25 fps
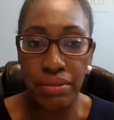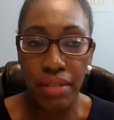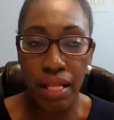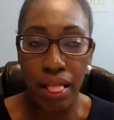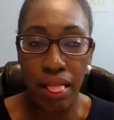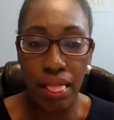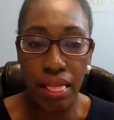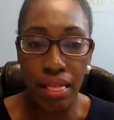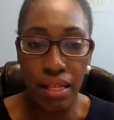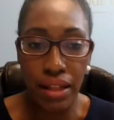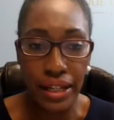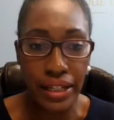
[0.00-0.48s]

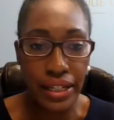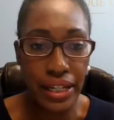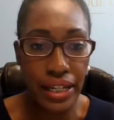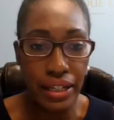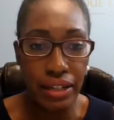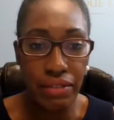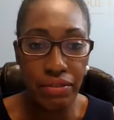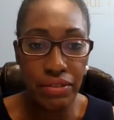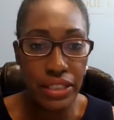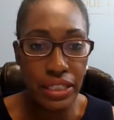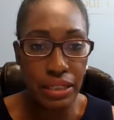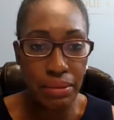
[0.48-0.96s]
Oh, I can't
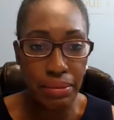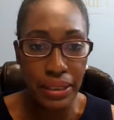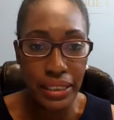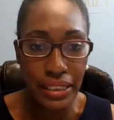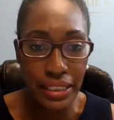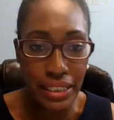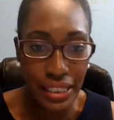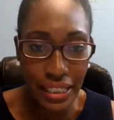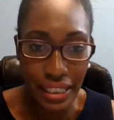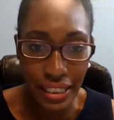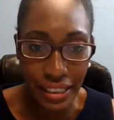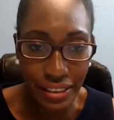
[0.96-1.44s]
even speak
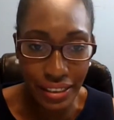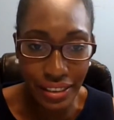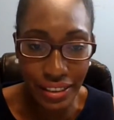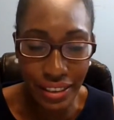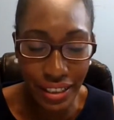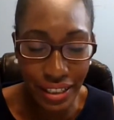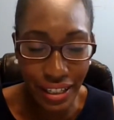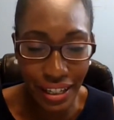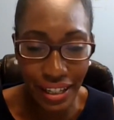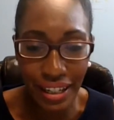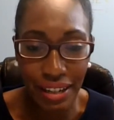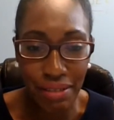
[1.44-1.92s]
to it
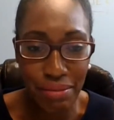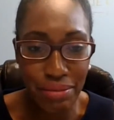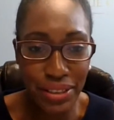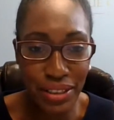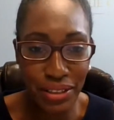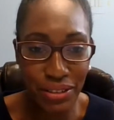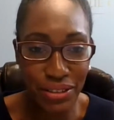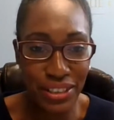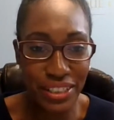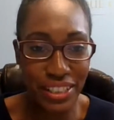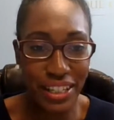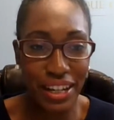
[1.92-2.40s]
today. I'm
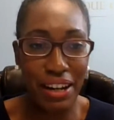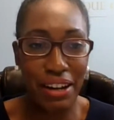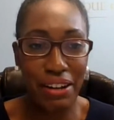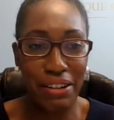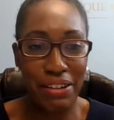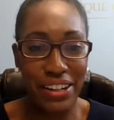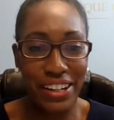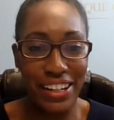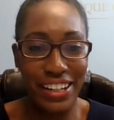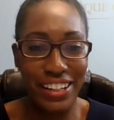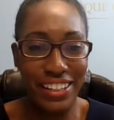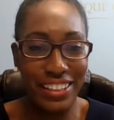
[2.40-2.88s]
so
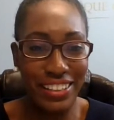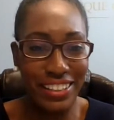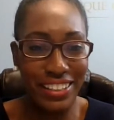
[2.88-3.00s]
sorry.